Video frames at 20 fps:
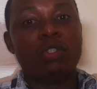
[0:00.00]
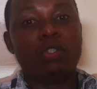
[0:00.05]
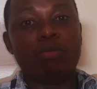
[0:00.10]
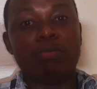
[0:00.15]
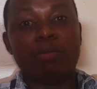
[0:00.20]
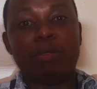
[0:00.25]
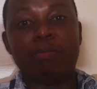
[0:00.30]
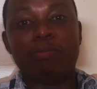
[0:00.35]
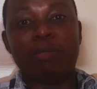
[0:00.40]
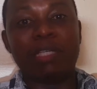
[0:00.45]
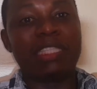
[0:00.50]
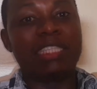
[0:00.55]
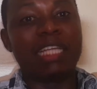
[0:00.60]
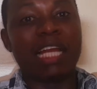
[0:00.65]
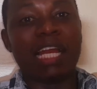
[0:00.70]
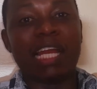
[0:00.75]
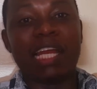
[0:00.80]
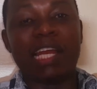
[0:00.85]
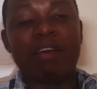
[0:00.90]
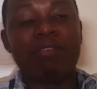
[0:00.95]
be
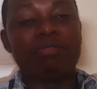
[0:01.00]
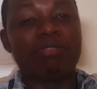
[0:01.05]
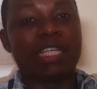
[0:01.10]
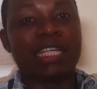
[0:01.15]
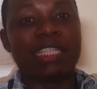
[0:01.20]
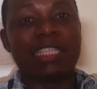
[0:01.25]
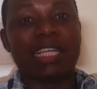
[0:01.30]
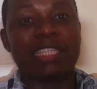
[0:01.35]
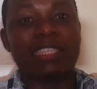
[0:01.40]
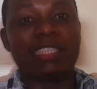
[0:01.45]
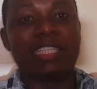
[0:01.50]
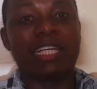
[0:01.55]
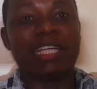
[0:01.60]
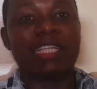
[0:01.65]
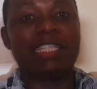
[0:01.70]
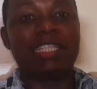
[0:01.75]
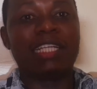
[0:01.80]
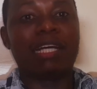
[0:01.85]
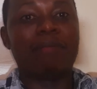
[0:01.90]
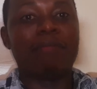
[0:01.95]
beaten left, right, and
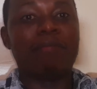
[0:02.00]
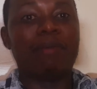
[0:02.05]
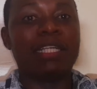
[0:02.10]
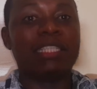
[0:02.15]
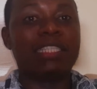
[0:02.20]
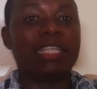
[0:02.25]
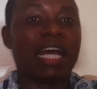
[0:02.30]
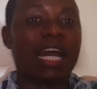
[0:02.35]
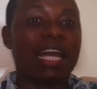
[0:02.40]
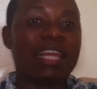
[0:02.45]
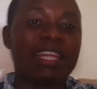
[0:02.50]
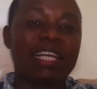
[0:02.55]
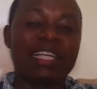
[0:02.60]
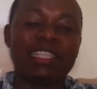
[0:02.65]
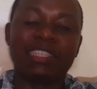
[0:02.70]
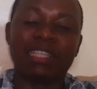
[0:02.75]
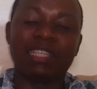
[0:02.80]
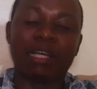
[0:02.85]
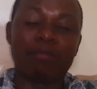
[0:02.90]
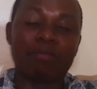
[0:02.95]
center. But I
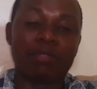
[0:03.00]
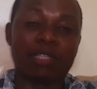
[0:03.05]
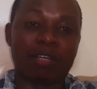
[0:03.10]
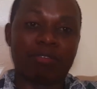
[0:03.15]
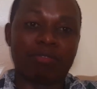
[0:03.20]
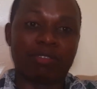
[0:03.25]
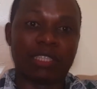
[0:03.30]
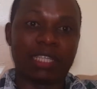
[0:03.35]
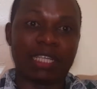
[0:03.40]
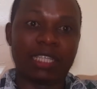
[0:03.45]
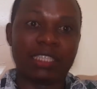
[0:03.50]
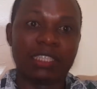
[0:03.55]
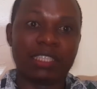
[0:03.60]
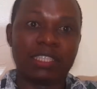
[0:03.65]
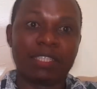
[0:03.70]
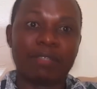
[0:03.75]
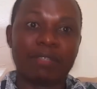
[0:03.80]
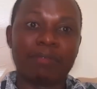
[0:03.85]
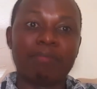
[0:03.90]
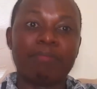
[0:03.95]
think times have
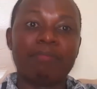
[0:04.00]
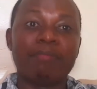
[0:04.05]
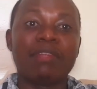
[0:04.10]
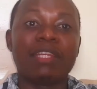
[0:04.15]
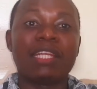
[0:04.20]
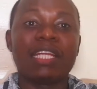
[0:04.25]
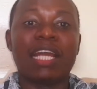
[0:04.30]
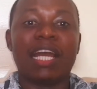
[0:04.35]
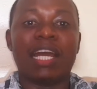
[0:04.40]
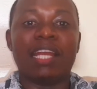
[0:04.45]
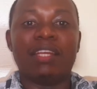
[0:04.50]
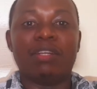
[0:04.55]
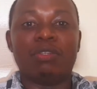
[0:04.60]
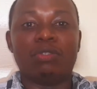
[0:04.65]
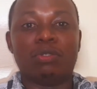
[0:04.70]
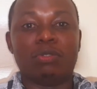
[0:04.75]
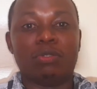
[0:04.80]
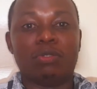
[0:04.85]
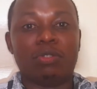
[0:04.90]
changed, and you should